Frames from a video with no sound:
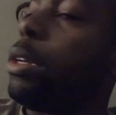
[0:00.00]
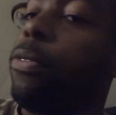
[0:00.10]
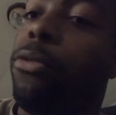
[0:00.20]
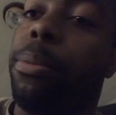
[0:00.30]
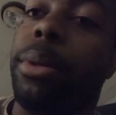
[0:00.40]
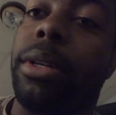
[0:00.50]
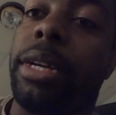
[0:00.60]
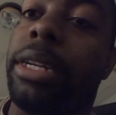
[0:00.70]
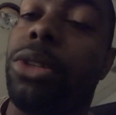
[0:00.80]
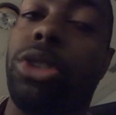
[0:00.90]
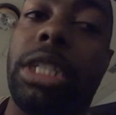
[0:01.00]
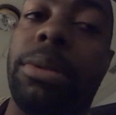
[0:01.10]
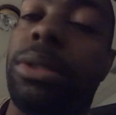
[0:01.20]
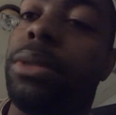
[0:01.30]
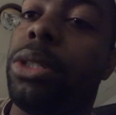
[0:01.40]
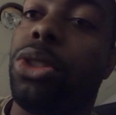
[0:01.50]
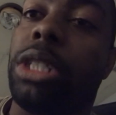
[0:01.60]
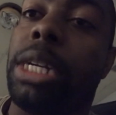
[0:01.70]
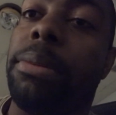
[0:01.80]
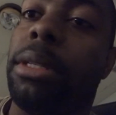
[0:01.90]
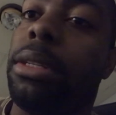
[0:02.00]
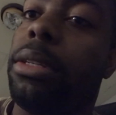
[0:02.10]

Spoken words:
former Intercontinental Champ, U.S. Champ,